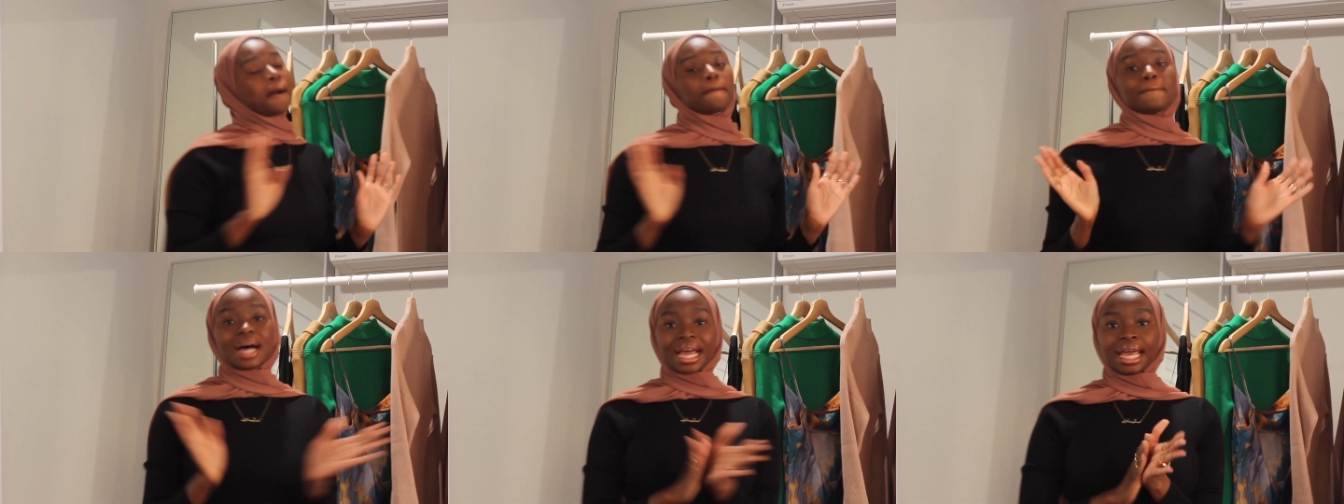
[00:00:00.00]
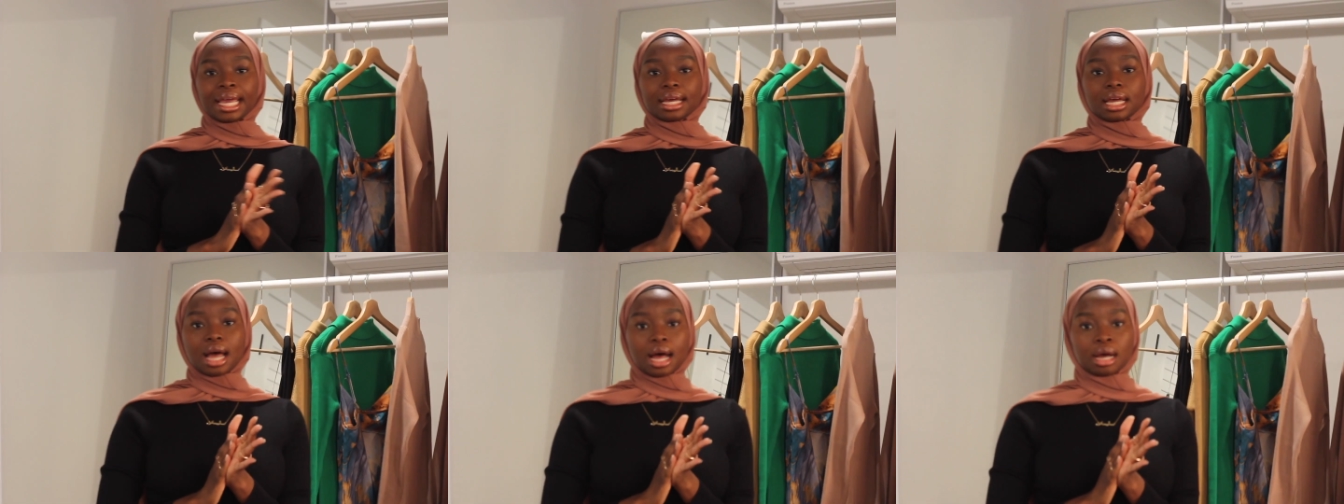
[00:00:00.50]
might
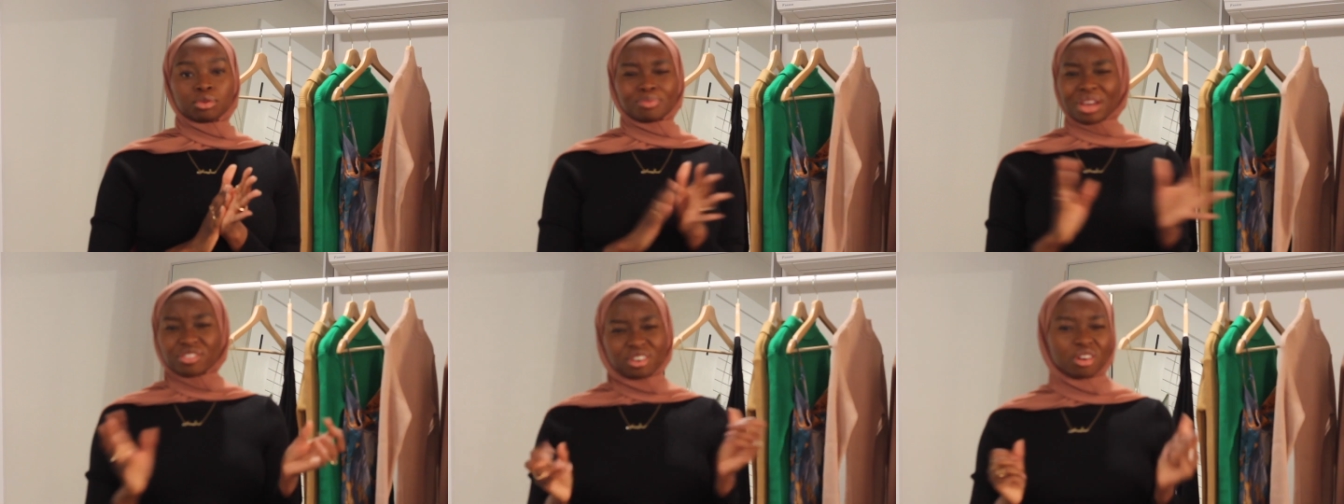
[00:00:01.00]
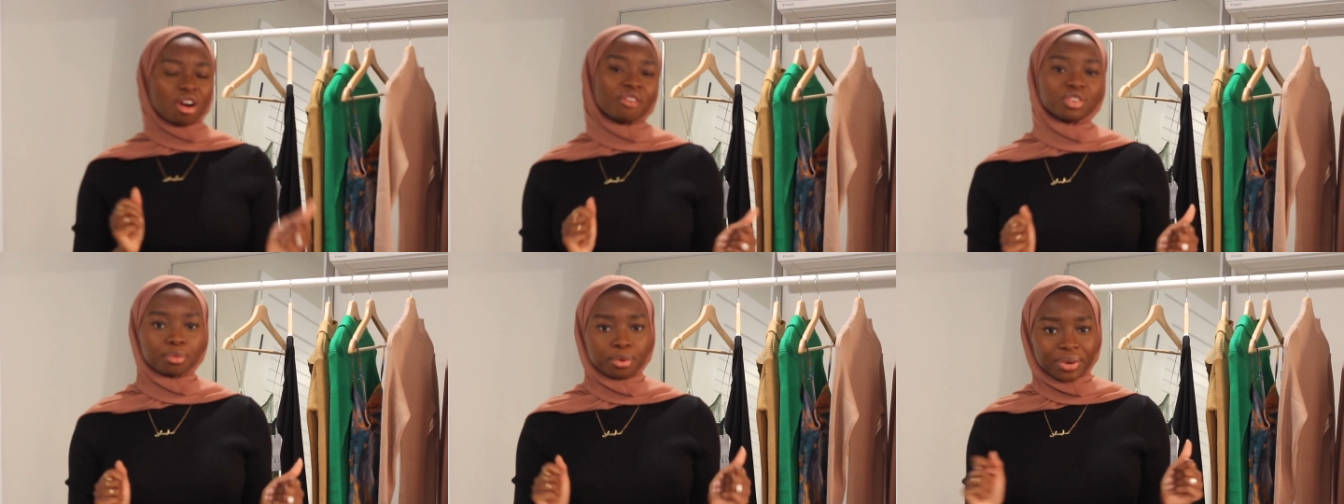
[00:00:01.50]
um, you might feel
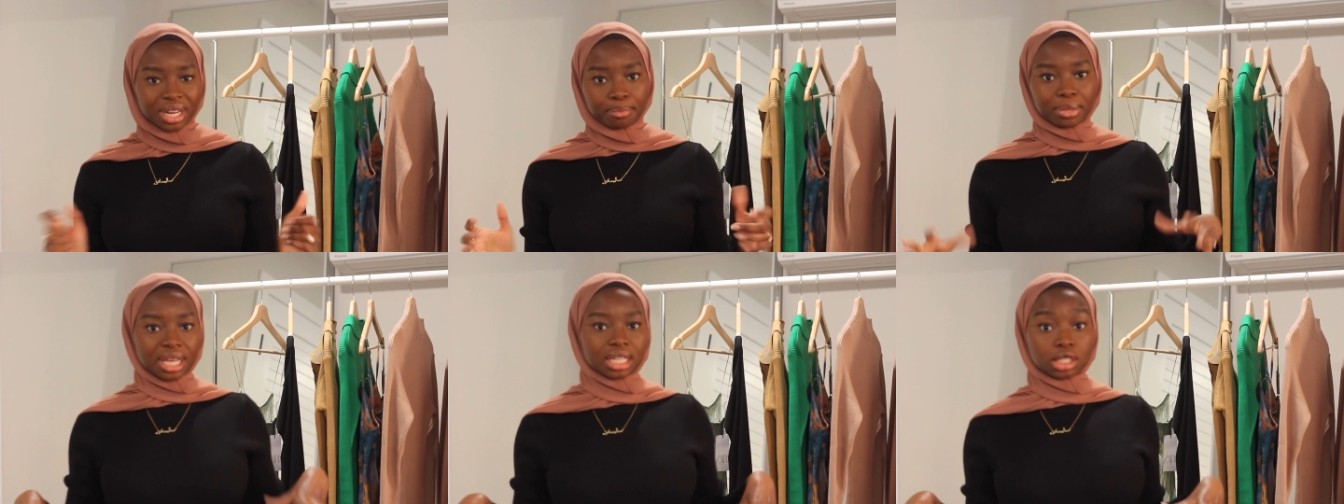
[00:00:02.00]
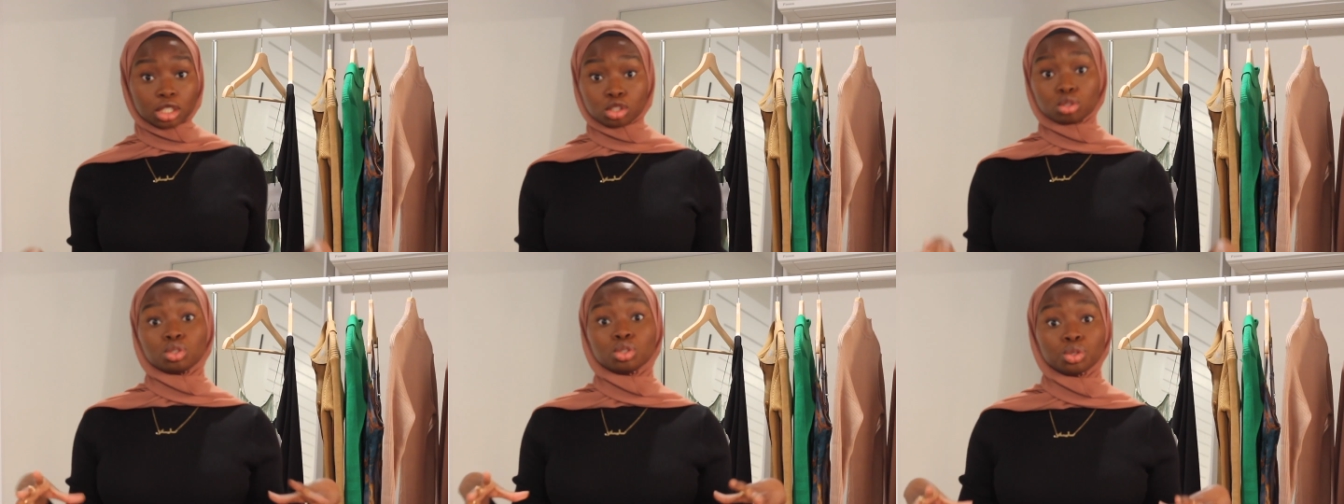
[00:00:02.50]
uncomfortable with it because it's
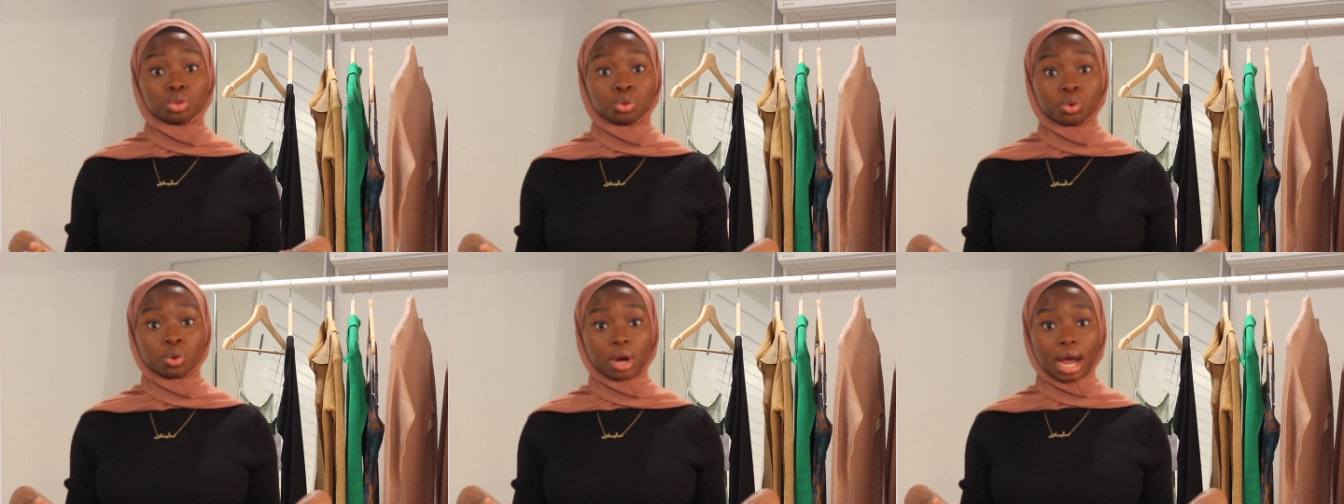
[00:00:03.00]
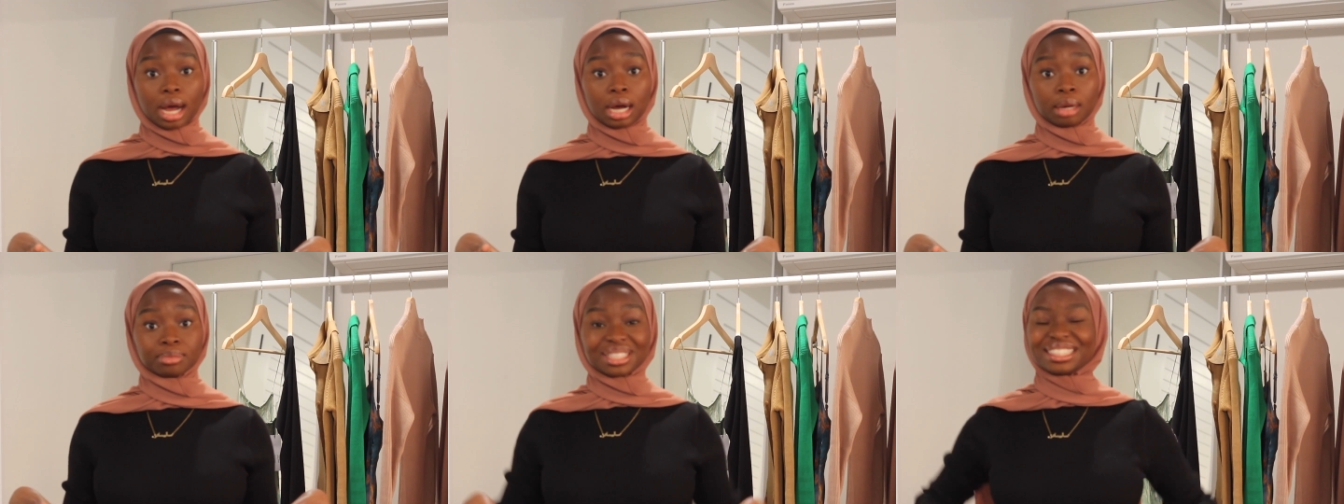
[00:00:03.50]
too
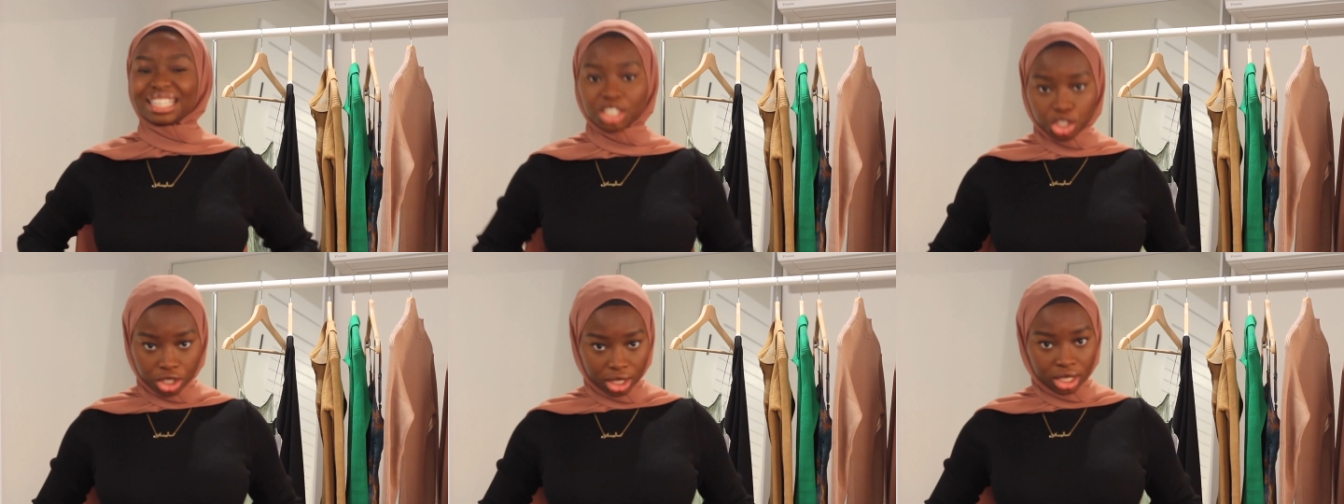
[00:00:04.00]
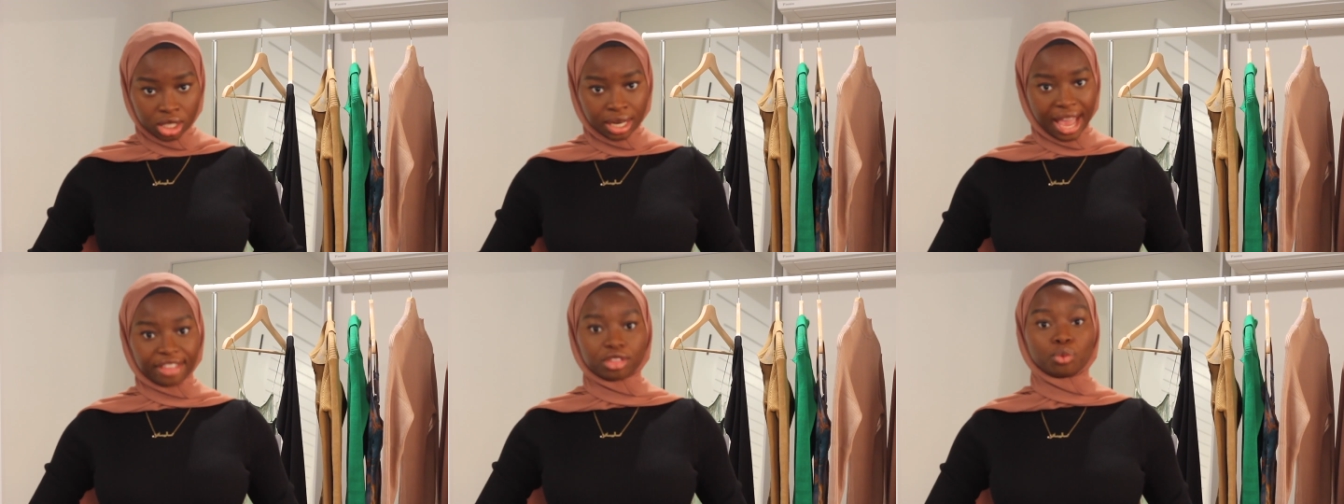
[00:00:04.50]
um, cinched in
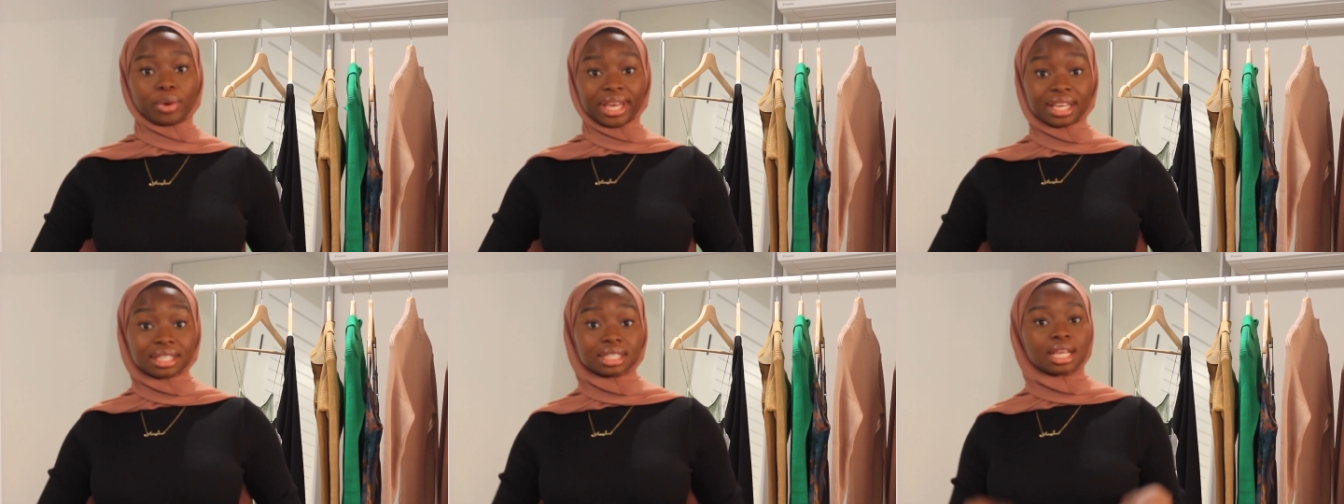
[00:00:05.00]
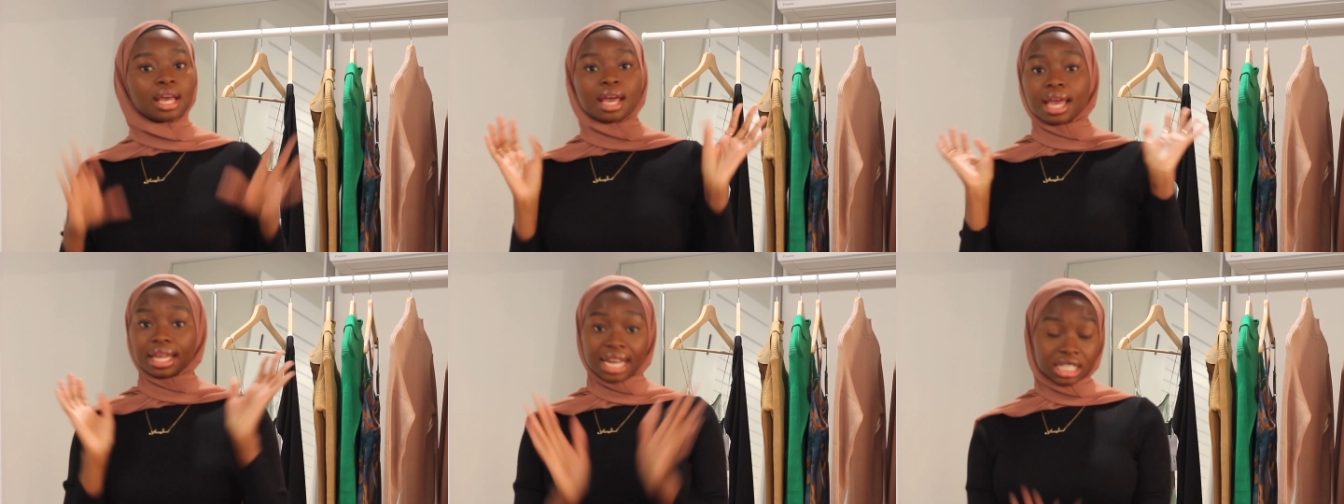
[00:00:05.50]
at the waist,
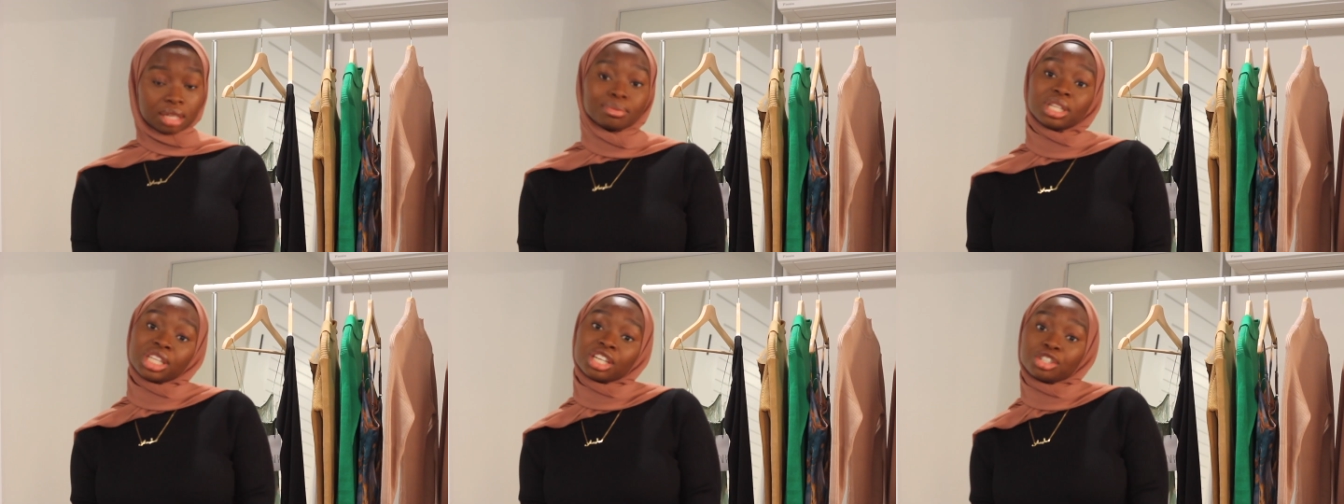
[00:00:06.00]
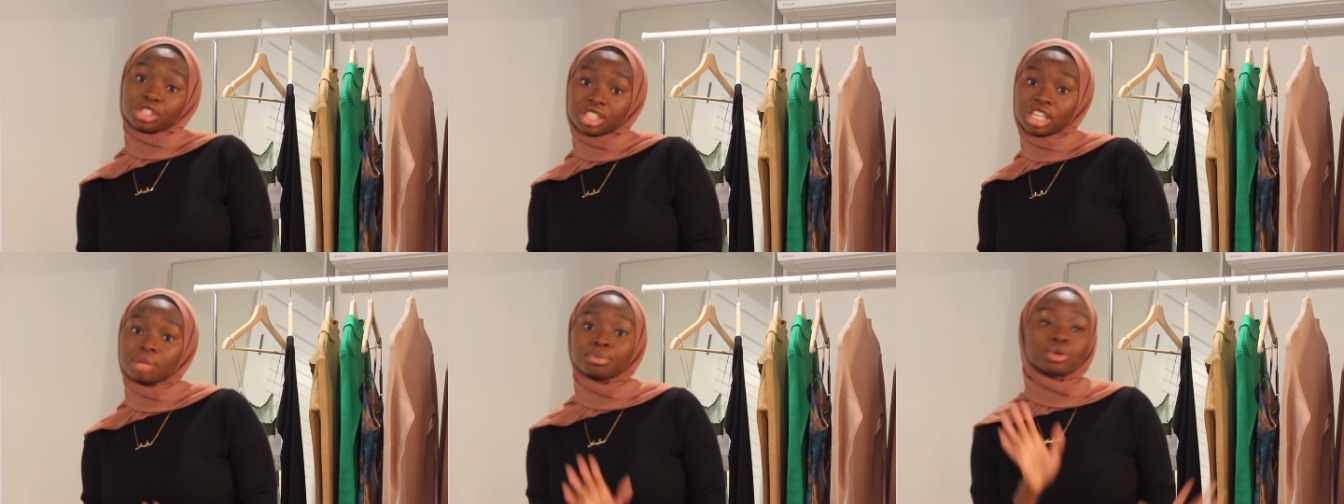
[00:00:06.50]
and that's completely
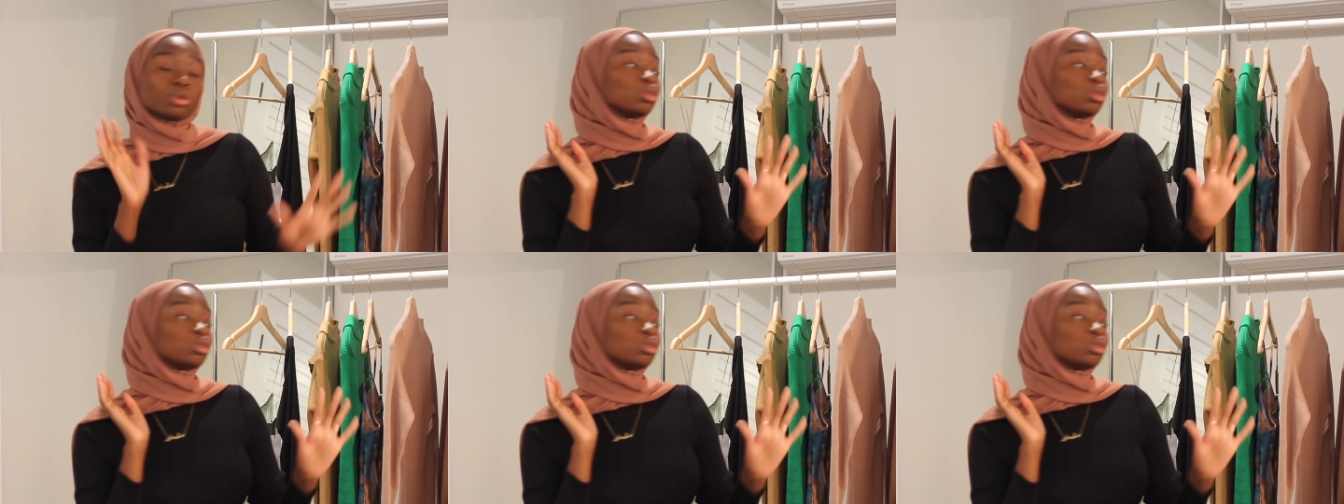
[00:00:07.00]
understandable.